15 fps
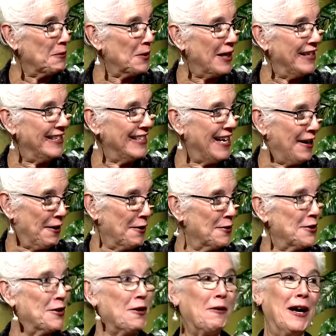white hair.
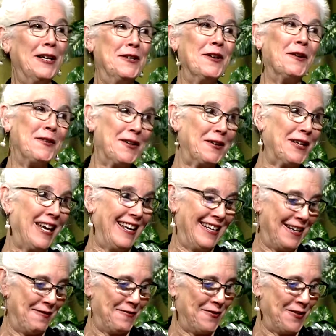So I know they're getting